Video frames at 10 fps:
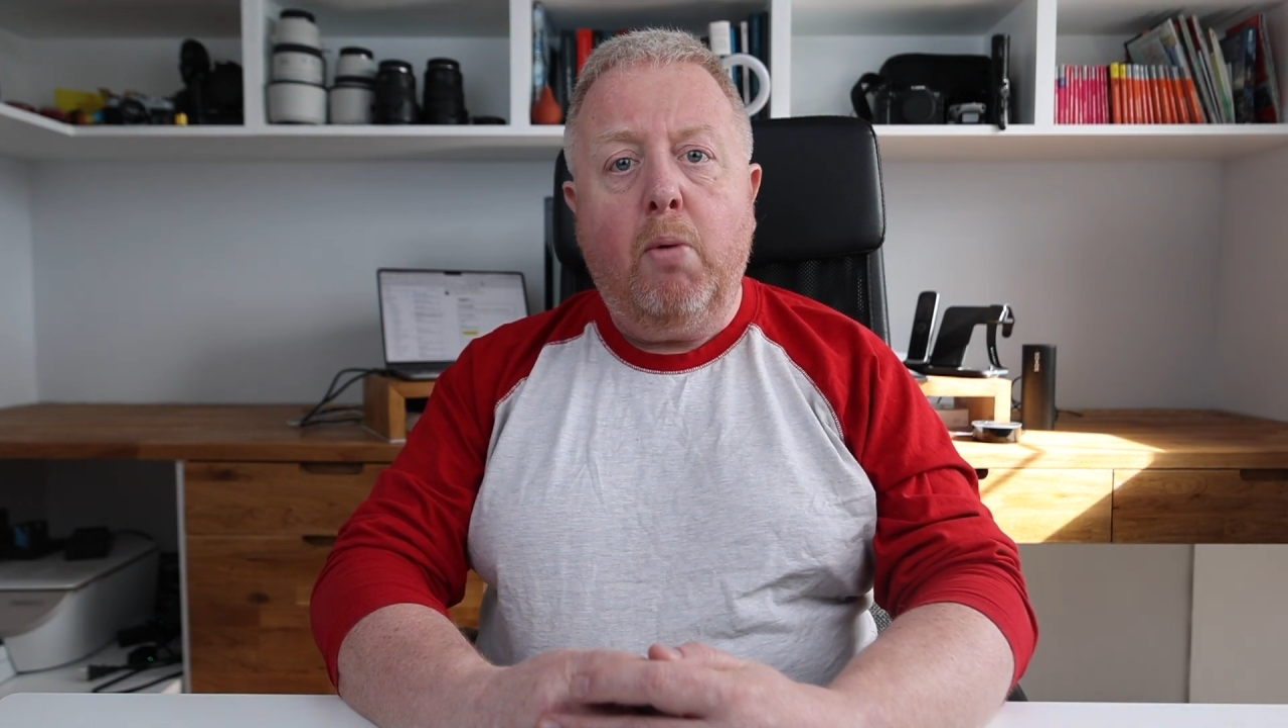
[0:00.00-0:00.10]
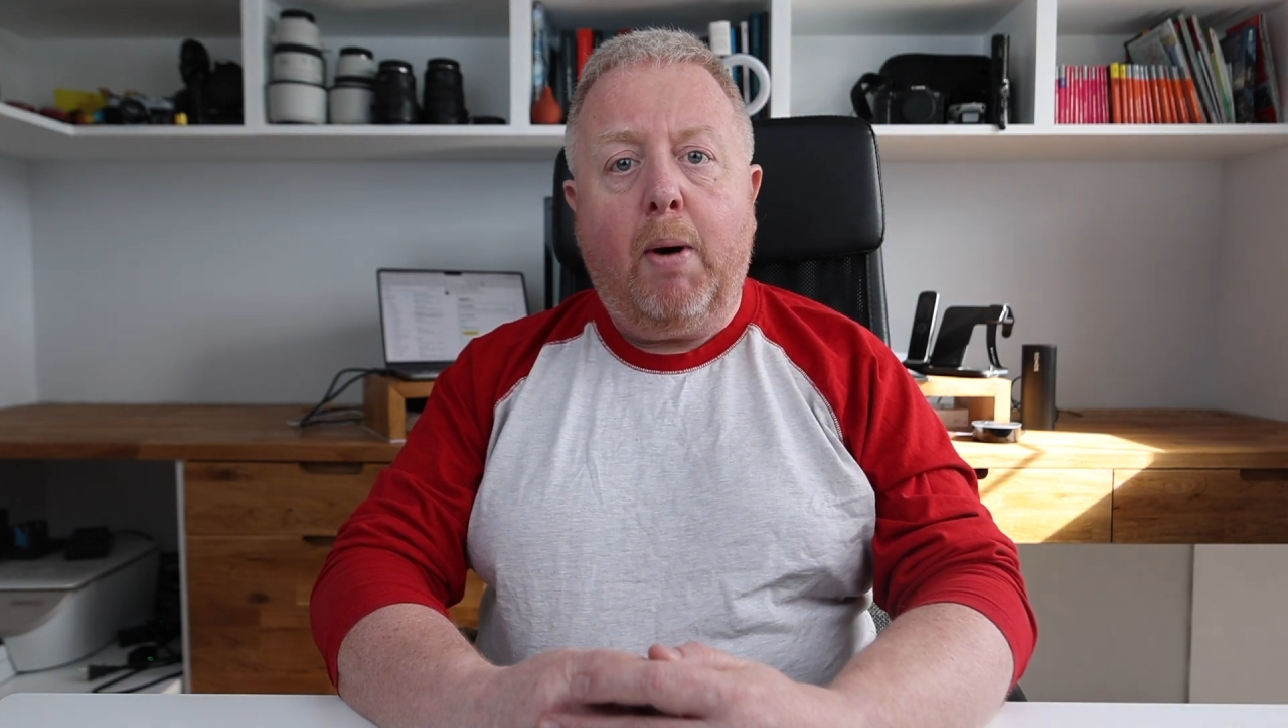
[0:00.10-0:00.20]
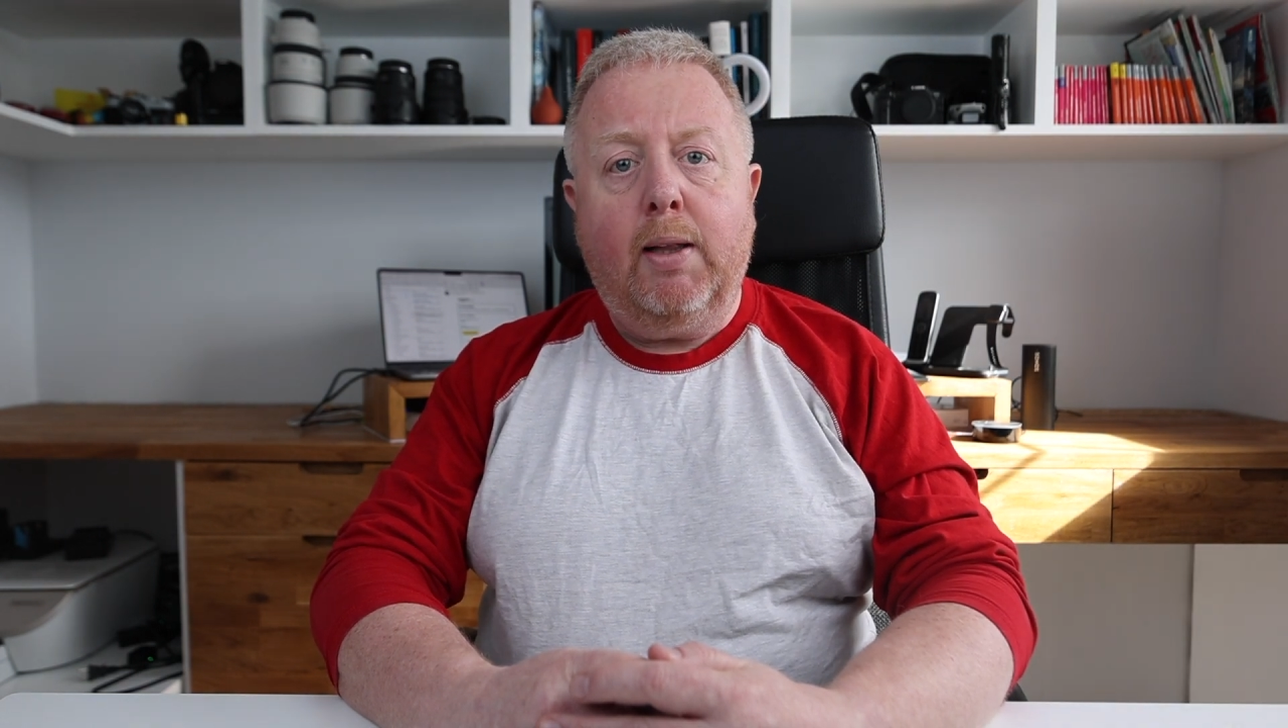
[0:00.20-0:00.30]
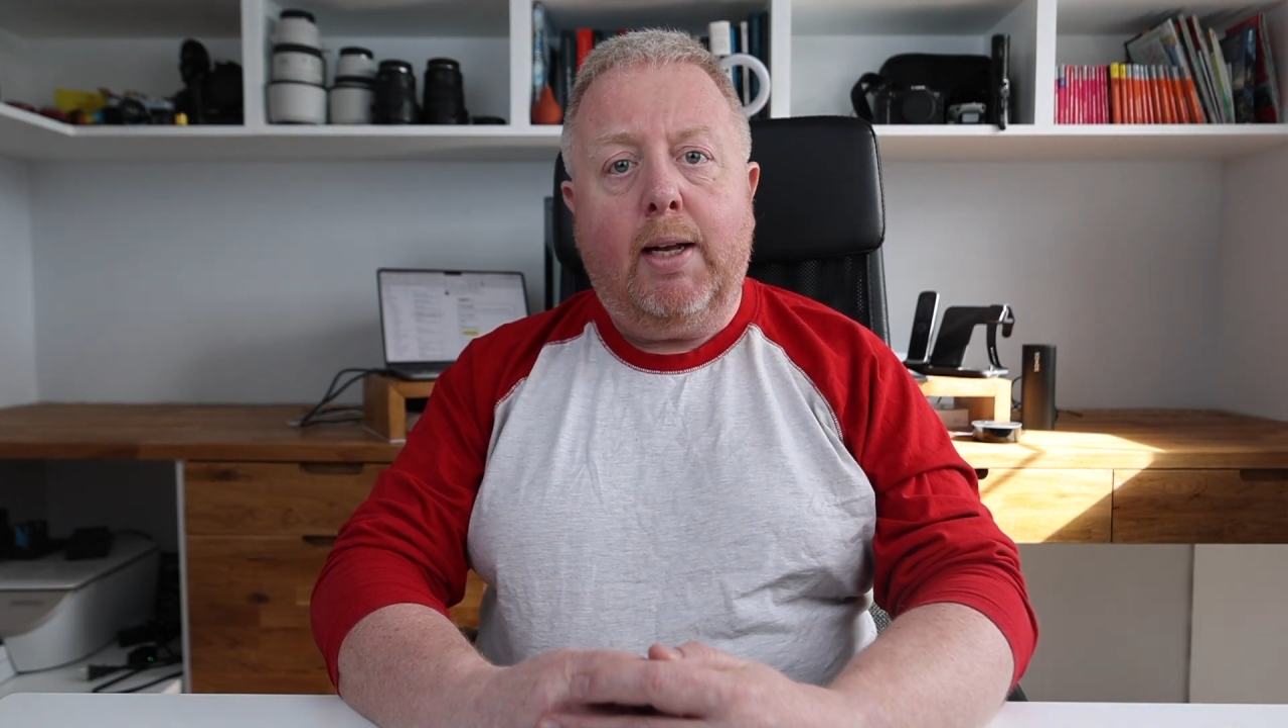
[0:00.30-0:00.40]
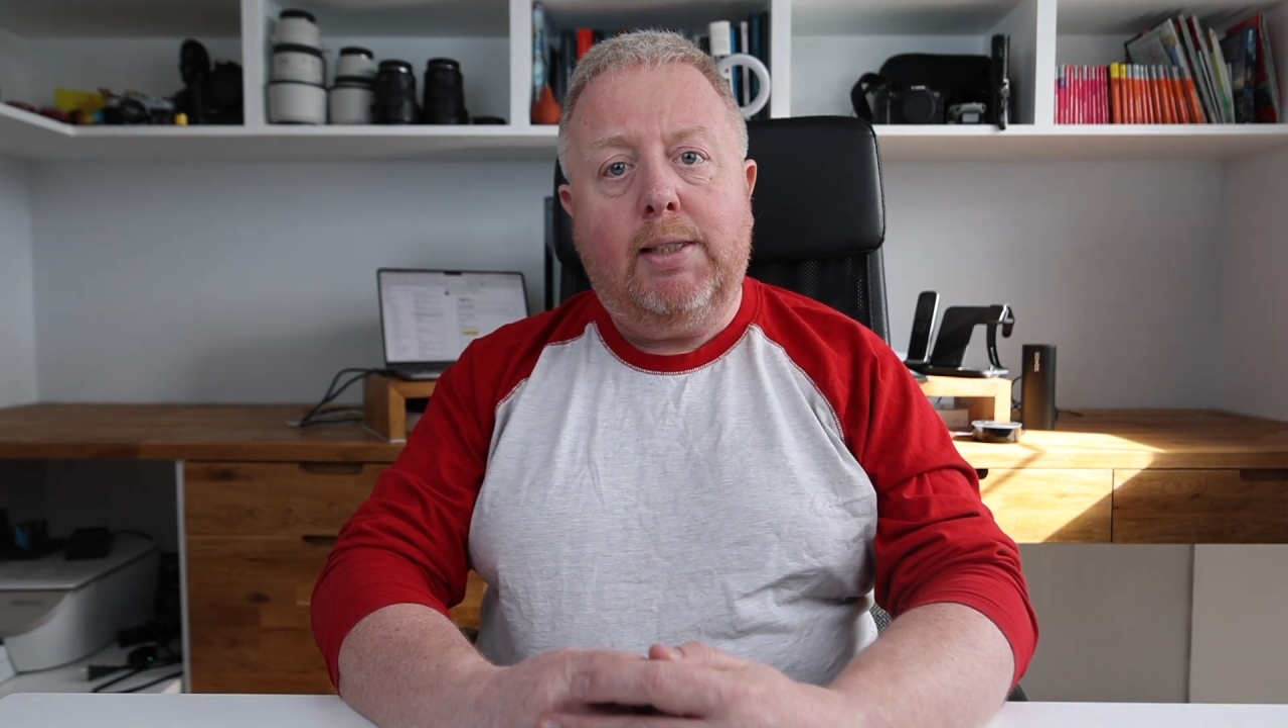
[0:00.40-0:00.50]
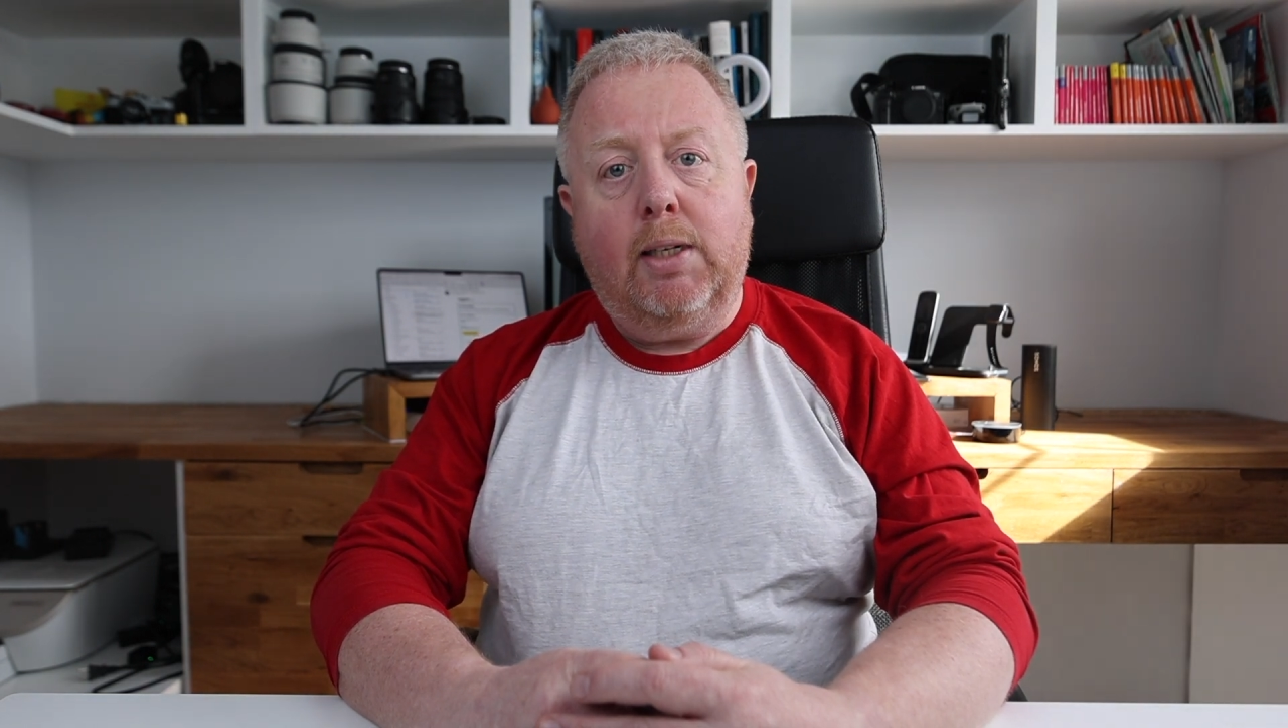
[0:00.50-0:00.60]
mobile